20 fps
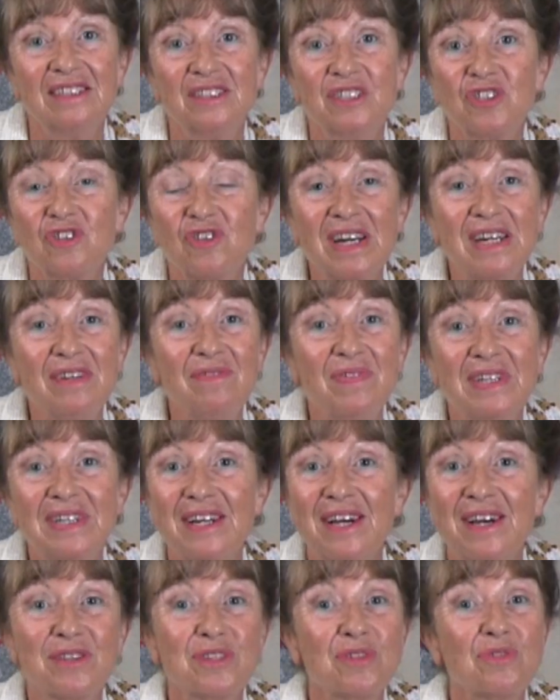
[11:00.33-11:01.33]
The training
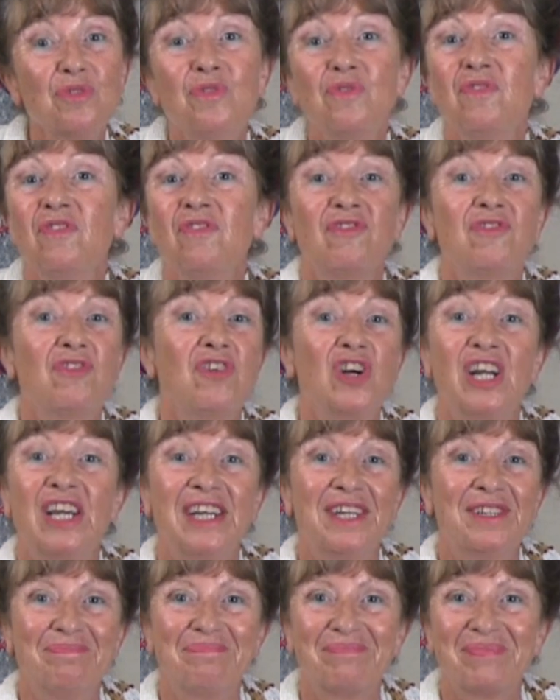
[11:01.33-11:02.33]
videos are all
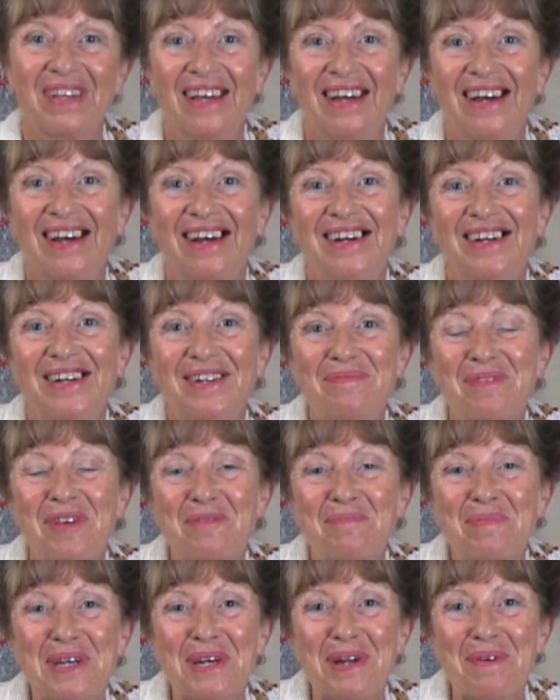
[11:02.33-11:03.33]
free.
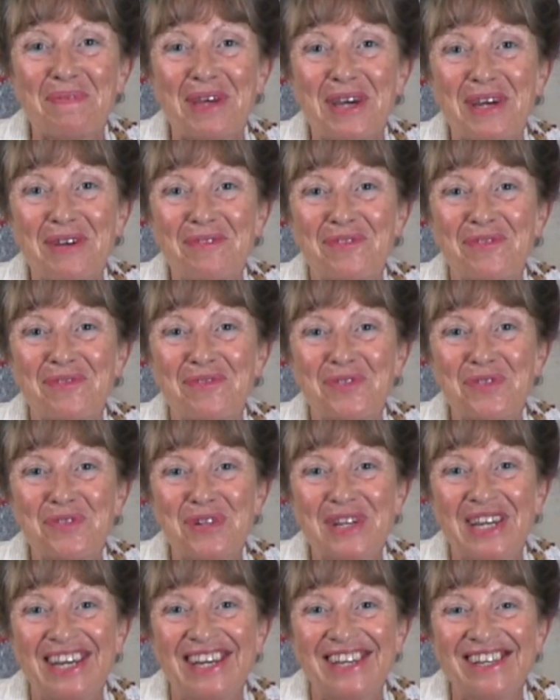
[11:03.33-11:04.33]
They've been up there for
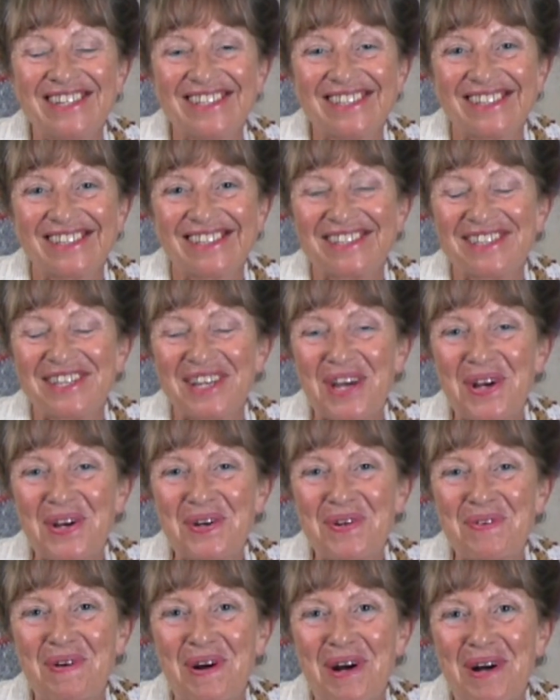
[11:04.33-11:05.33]
4 years, so
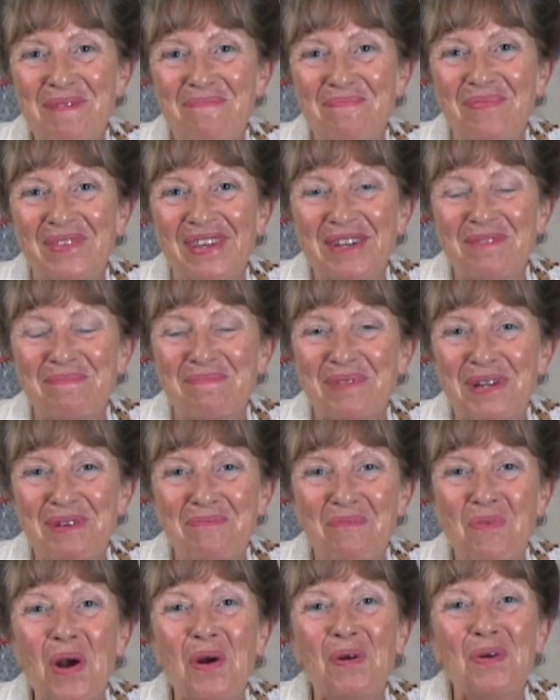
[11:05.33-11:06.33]

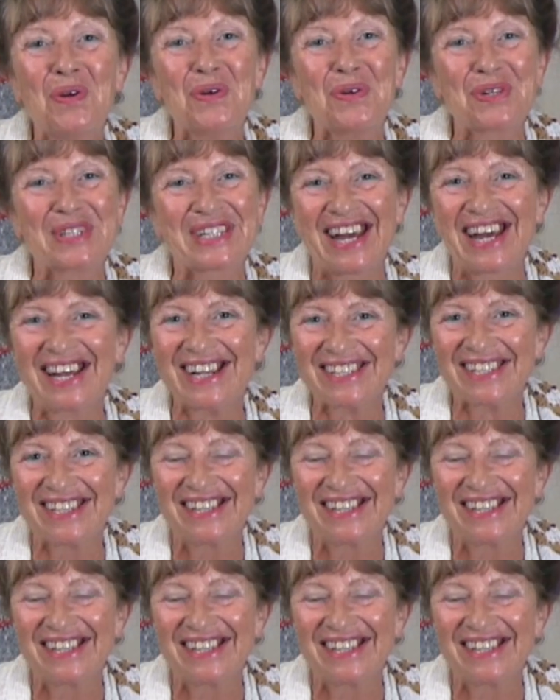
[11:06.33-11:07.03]
been well looked at,